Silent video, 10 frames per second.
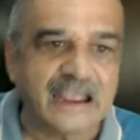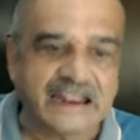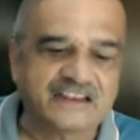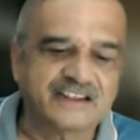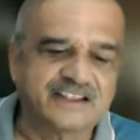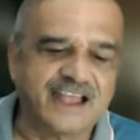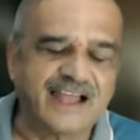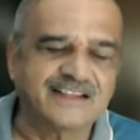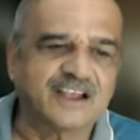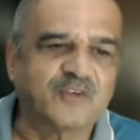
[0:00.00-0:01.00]
This
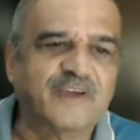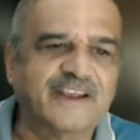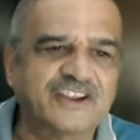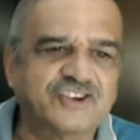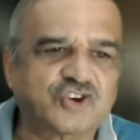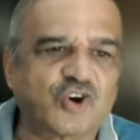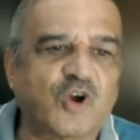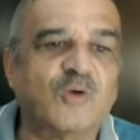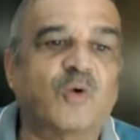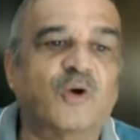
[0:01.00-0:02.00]
has a very
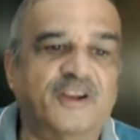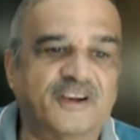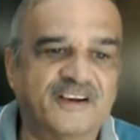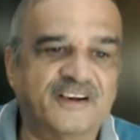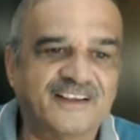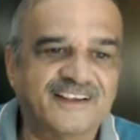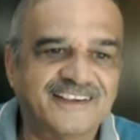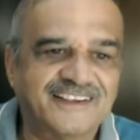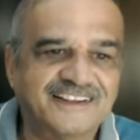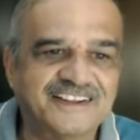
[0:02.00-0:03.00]
strong odor.
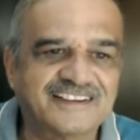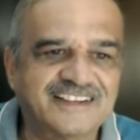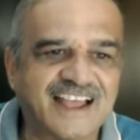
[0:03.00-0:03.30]
This